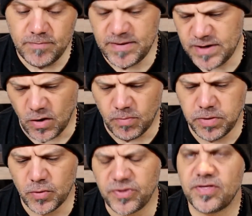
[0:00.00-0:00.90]
maybe I'll
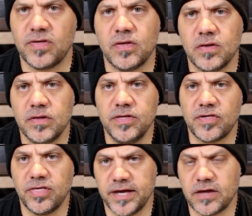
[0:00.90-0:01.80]
post
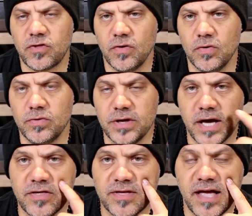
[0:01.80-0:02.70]
this link so you
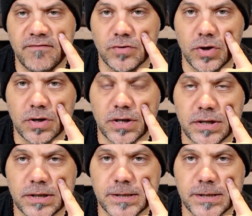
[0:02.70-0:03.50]
guys can have a look